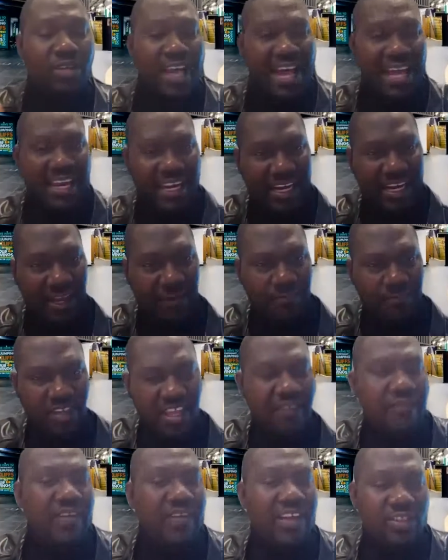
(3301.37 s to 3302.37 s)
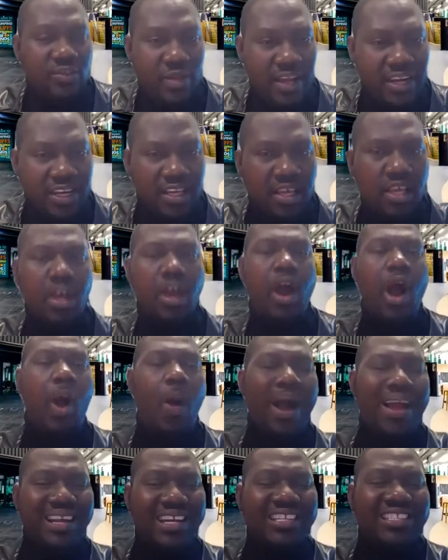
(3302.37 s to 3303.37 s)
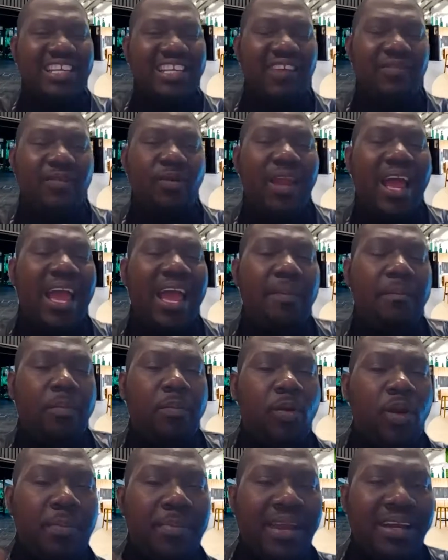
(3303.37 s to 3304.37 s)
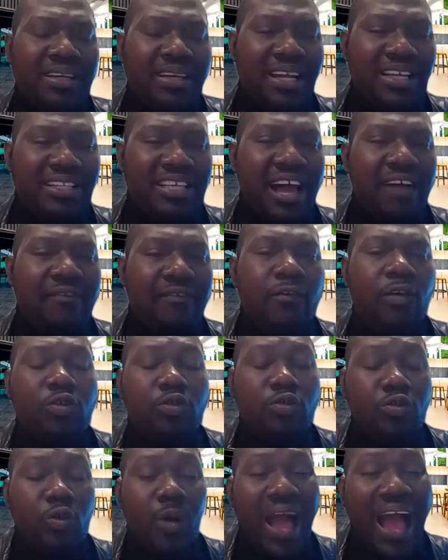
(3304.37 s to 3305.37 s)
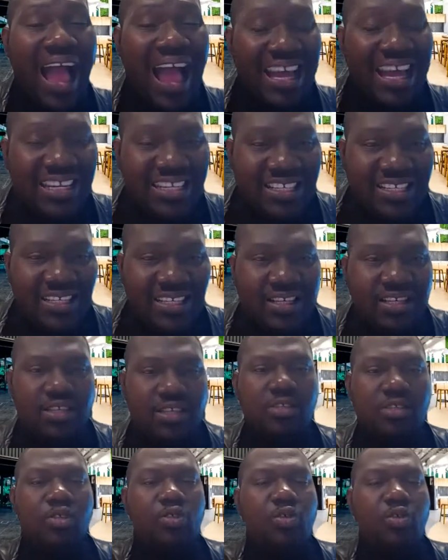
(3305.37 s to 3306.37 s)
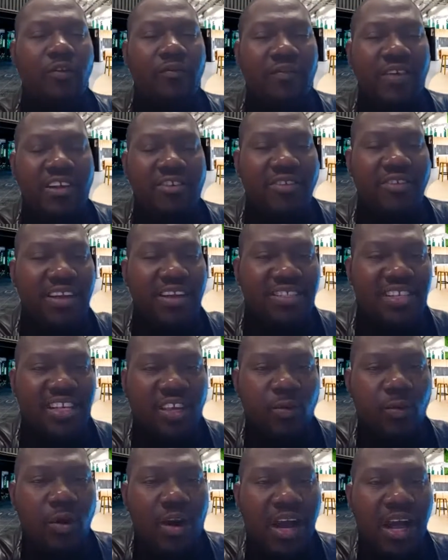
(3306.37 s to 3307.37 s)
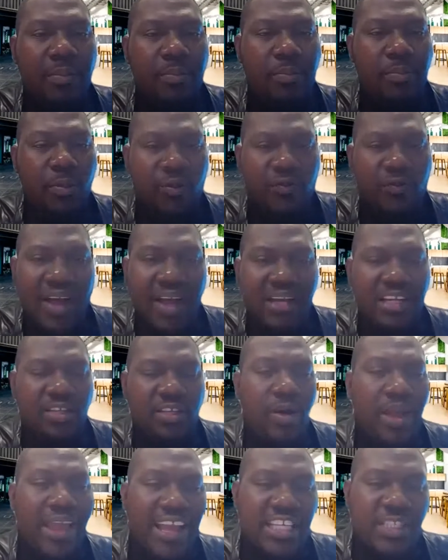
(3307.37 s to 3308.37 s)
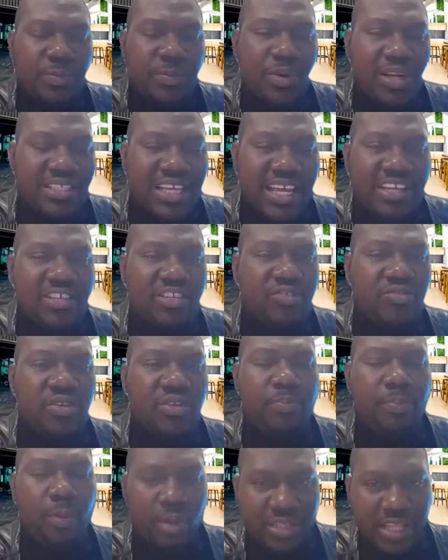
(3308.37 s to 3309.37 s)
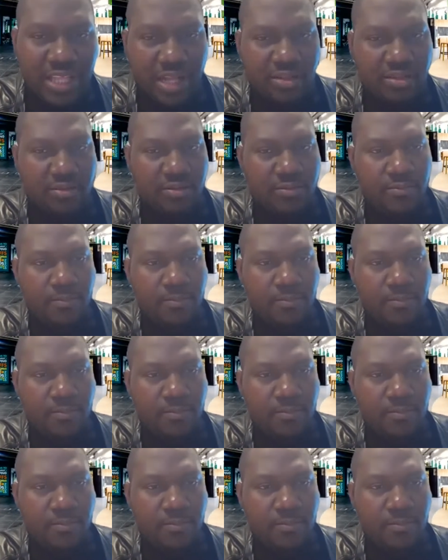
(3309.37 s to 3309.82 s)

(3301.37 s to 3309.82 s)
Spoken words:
Canada eventually, or at least give you that employment letter for you to add to your federal skill worker profile in your Express Entry portal.